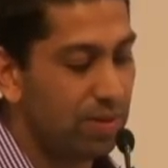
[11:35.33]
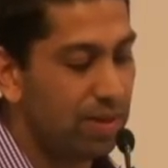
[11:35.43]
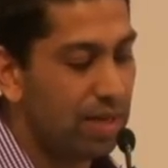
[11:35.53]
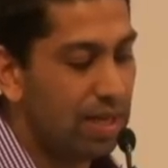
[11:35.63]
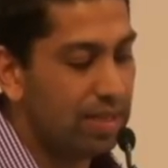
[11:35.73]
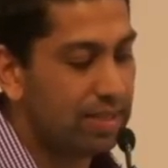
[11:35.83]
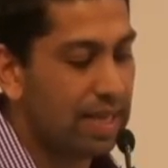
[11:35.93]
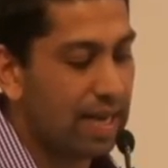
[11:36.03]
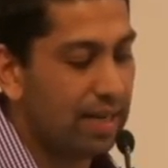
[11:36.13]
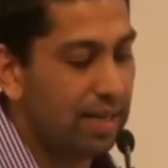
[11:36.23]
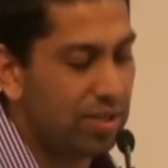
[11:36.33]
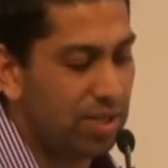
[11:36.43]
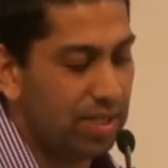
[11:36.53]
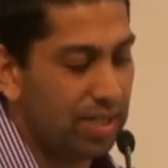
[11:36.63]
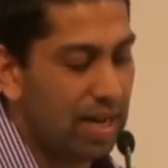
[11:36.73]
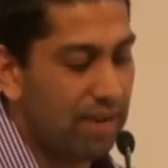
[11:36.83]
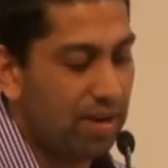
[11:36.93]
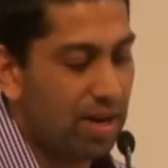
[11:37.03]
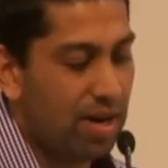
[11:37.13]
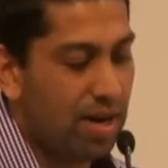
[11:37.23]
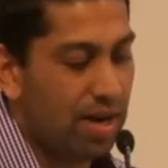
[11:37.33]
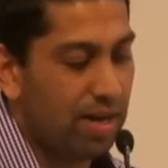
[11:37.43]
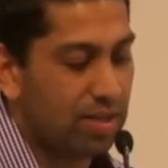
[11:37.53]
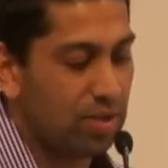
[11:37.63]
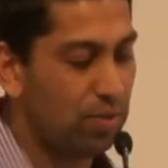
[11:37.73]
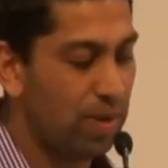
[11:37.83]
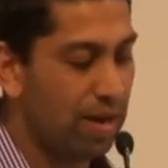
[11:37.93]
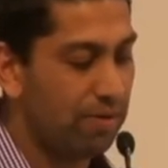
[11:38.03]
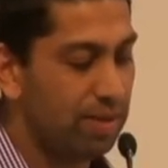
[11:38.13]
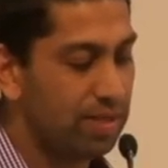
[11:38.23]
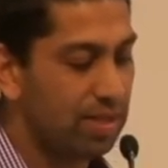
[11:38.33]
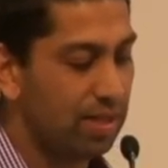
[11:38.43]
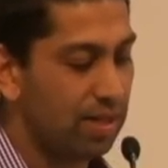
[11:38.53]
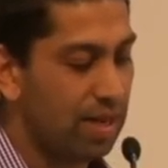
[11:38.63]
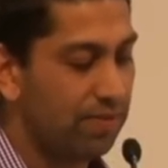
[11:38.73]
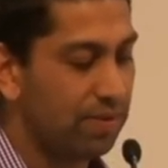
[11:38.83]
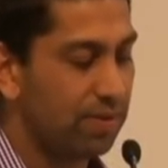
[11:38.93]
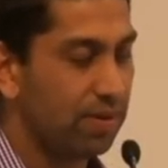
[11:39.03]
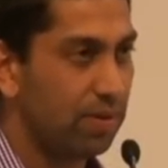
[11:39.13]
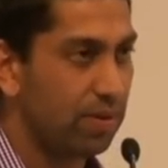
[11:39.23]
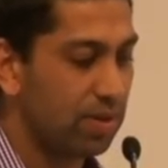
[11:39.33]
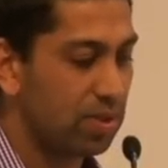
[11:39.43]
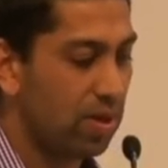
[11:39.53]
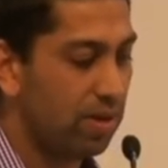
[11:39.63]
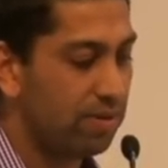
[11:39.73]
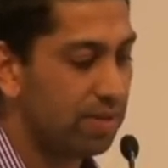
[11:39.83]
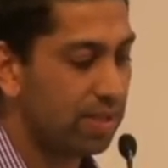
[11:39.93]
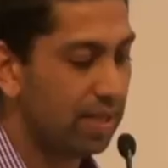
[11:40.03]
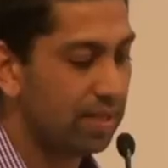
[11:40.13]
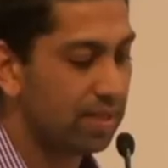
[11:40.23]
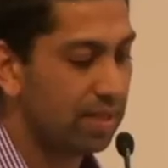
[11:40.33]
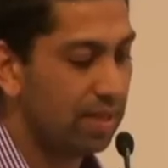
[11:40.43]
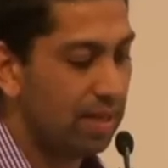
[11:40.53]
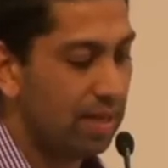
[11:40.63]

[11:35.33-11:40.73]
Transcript: and subtly she did have a high two-hour insulin after a glucose tolerance test.